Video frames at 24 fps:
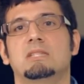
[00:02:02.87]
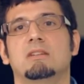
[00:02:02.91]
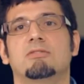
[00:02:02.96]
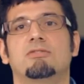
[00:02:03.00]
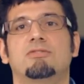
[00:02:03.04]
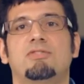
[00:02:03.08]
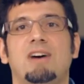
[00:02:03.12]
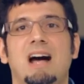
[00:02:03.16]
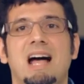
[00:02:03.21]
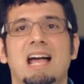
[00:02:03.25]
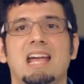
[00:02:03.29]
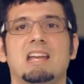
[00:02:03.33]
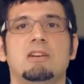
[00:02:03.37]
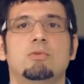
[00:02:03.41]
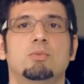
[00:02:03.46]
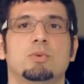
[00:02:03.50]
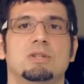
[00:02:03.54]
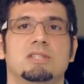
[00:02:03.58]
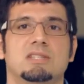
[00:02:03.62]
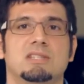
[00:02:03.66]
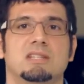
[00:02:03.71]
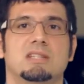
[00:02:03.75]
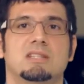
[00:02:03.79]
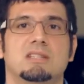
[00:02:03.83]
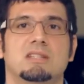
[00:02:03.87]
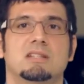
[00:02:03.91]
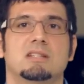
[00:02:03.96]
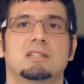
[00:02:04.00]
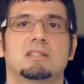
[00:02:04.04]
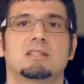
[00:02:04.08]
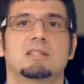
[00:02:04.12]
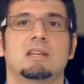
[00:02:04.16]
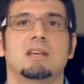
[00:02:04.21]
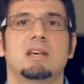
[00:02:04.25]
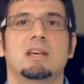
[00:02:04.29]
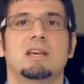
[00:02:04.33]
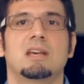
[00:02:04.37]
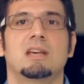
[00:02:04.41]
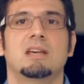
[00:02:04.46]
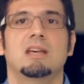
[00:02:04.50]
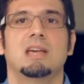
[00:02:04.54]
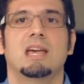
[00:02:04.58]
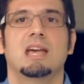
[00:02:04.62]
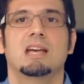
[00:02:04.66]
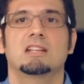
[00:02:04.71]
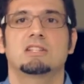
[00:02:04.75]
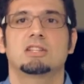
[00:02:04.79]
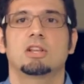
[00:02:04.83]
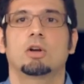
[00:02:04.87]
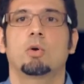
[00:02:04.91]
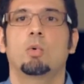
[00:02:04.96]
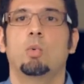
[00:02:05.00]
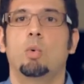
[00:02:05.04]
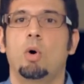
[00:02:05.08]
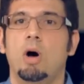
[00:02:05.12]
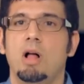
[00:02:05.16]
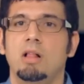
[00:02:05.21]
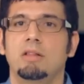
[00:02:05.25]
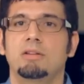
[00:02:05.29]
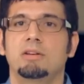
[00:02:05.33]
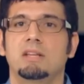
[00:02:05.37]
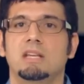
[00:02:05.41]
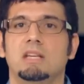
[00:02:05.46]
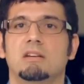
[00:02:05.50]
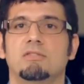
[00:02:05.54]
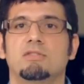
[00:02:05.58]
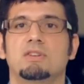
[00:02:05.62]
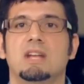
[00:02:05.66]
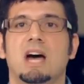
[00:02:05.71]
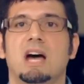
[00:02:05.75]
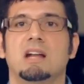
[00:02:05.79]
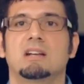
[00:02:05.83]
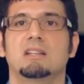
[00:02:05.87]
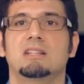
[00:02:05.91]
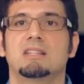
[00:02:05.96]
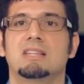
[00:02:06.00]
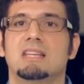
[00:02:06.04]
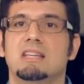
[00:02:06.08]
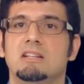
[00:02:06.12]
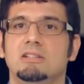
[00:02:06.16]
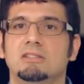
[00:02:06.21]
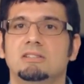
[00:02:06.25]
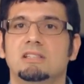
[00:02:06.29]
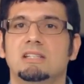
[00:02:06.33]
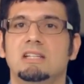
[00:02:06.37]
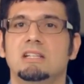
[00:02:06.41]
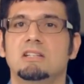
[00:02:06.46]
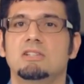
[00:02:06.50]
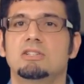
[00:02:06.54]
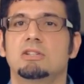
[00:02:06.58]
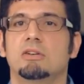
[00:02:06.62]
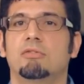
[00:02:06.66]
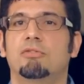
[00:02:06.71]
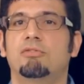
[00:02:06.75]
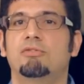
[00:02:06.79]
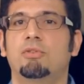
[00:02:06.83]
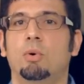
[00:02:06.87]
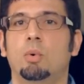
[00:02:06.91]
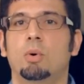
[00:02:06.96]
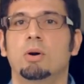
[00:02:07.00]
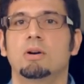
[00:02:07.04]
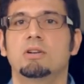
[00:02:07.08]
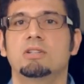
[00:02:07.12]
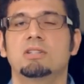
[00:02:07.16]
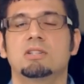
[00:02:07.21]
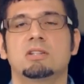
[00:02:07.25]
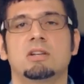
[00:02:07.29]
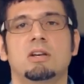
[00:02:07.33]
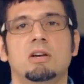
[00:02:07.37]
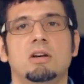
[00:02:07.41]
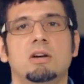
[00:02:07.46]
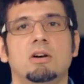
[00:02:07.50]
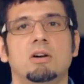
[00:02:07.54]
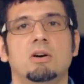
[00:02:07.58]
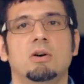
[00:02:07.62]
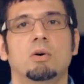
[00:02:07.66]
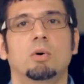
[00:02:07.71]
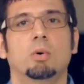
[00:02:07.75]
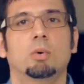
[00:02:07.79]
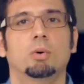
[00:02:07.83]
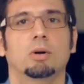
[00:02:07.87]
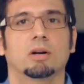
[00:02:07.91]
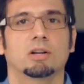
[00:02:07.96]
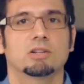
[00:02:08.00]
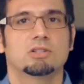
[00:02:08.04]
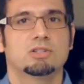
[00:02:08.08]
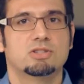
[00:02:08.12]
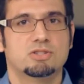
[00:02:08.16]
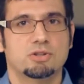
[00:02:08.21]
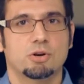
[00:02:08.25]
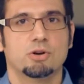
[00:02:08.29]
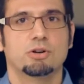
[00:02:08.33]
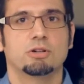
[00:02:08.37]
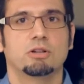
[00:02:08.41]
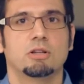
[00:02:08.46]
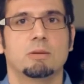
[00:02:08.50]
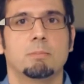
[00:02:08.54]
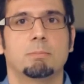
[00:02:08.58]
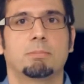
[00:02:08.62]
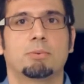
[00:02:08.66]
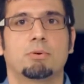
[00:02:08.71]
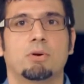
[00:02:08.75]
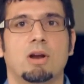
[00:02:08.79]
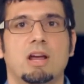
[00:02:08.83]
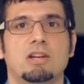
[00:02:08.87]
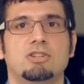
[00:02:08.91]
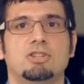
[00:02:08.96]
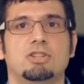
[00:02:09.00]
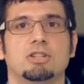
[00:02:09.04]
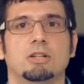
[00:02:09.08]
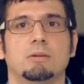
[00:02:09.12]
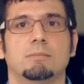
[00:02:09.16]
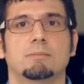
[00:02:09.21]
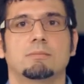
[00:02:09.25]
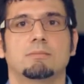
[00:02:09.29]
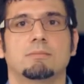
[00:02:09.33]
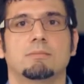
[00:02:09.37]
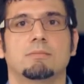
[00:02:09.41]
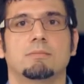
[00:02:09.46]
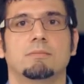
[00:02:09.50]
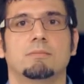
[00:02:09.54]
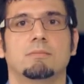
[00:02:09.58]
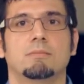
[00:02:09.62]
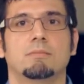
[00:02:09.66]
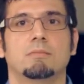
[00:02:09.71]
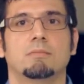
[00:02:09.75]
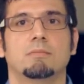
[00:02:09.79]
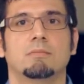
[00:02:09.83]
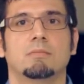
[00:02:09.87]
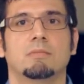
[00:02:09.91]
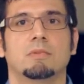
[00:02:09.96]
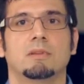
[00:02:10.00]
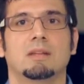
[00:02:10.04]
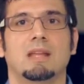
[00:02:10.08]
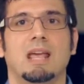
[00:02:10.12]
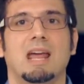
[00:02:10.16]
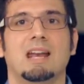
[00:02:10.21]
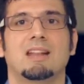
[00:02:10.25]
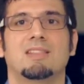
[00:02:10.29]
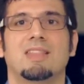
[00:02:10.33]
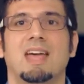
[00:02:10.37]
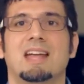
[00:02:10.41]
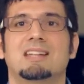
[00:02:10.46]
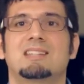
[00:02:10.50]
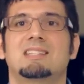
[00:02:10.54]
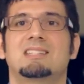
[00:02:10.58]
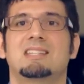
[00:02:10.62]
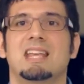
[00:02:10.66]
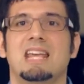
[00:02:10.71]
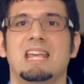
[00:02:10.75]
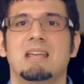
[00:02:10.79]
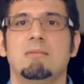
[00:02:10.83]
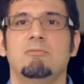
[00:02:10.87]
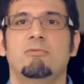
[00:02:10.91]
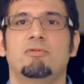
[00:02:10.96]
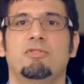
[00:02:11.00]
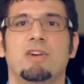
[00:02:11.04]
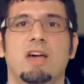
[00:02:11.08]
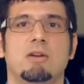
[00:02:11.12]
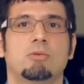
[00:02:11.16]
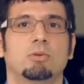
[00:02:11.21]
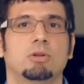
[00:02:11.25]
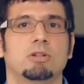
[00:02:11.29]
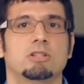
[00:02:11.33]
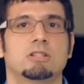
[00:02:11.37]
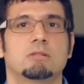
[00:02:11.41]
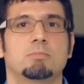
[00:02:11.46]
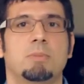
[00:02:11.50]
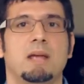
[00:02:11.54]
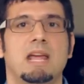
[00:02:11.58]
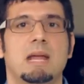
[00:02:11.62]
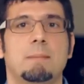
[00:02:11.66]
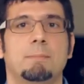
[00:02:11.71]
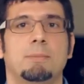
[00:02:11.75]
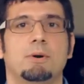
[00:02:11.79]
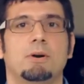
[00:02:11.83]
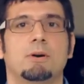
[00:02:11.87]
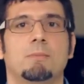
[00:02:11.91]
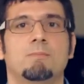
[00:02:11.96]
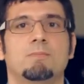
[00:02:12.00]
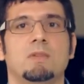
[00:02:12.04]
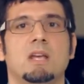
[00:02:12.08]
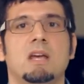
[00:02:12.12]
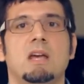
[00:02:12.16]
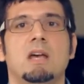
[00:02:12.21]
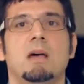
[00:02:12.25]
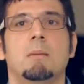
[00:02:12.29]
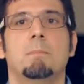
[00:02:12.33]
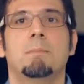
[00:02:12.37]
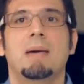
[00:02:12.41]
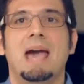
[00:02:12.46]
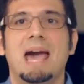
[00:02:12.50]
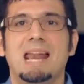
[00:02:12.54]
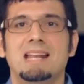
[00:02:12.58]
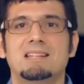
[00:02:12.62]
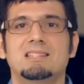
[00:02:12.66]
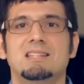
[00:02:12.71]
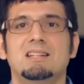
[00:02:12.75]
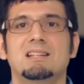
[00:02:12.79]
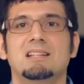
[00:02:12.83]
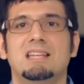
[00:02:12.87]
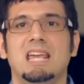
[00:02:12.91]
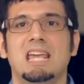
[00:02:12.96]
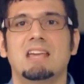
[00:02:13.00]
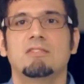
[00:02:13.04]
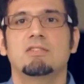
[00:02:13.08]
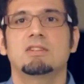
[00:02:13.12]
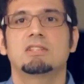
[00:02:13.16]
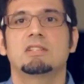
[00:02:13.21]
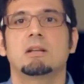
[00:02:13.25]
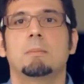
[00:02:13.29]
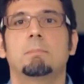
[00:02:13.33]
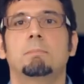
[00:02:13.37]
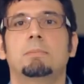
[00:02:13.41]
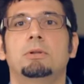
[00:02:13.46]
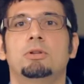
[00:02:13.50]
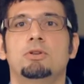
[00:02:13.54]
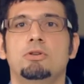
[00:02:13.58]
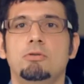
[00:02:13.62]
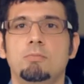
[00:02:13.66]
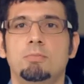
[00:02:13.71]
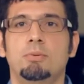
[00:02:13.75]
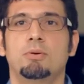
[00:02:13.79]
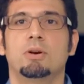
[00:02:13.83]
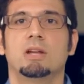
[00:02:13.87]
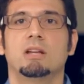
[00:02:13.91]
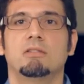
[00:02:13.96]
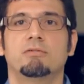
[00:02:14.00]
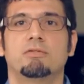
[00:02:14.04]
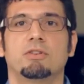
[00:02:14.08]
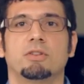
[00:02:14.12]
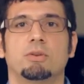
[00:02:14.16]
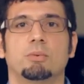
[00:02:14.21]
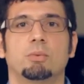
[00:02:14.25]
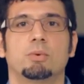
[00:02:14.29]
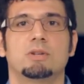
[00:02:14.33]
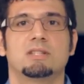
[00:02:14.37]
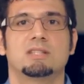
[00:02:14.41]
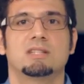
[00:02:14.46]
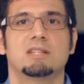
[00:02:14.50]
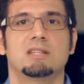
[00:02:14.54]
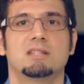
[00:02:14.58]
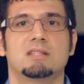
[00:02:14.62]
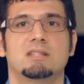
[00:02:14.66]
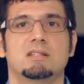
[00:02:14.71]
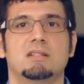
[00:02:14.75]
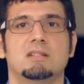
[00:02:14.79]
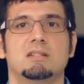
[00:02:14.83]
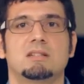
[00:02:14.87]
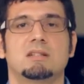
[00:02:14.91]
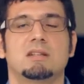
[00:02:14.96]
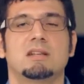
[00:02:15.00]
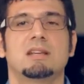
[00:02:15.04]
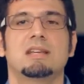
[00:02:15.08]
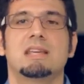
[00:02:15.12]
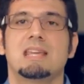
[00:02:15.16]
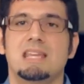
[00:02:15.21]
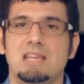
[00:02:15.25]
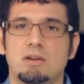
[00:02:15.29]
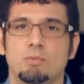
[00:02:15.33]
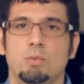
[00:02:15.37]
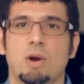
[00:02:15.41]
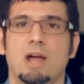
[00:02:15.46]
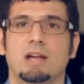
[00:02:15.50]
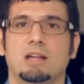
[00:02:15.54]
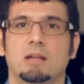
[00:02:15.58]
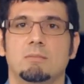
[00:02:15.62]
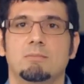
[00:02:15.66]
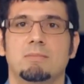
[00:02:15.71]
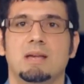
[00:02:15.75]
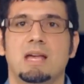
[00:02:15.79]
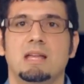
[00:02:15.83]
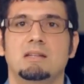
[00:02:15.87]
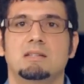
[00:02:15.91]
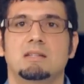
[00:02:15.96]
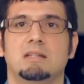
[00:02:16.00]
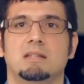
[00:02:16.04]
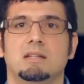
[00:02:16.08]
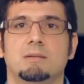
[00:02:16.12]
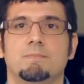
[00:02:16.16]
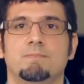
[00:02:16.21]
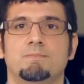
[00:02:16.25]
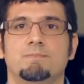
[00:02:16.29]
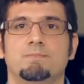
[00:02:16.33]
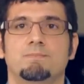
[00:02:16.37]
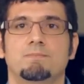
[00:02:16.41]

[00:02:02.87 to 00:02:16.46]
defined resistance as the quality of not yielding to force or external impression. And in that same Federalist paper, Madison gave us a blueprint for the resistance he recommended.